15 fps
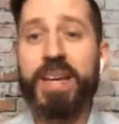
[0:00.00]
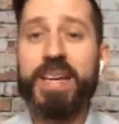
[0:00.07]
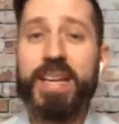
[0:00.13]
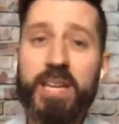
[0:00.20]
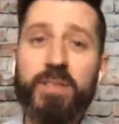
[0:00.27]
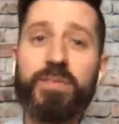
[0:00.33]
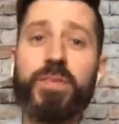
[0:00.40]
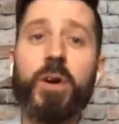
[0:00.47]

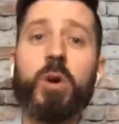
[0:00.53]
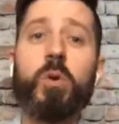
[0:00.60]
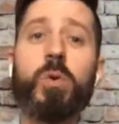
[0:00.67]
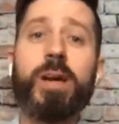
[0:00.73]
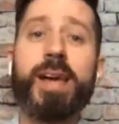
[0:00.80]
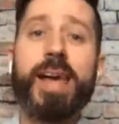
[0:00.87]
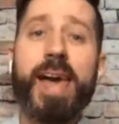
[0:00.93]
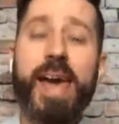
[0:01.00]

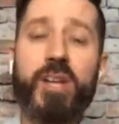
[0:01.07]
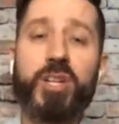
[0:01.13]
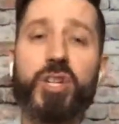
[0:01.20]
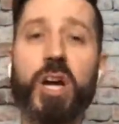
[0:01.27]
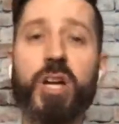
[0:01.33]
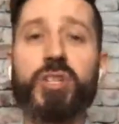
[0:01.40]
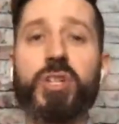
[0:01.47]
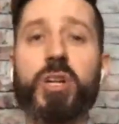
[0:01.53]

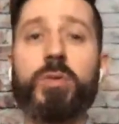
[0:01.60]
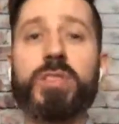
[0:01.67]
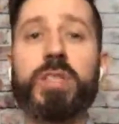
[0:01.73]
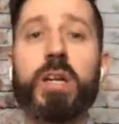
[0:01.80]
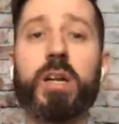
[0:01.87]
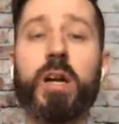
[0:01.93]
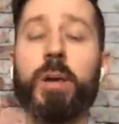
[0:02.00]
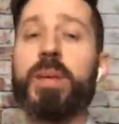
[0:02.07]

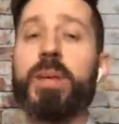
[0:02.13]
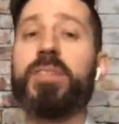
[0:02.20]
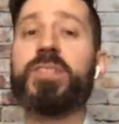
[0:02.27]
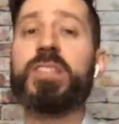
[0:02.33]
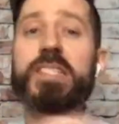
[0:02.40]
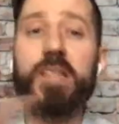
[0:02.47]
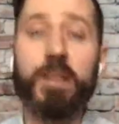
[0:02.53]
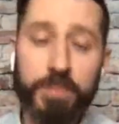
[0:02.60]
Info@joshcoates.com. If
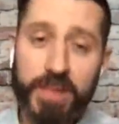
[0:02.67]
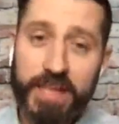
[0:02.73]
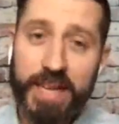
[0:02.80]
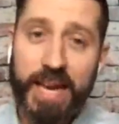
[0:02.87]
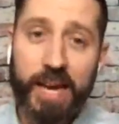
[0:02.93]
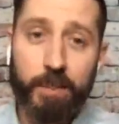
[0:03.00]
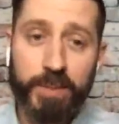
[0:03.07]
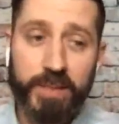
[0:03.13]
something
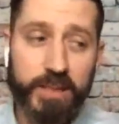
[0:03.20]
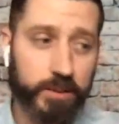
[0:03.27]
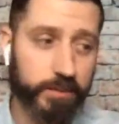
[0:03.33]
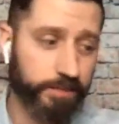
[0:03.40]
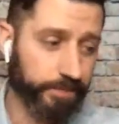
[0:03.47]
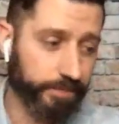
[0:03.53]
happens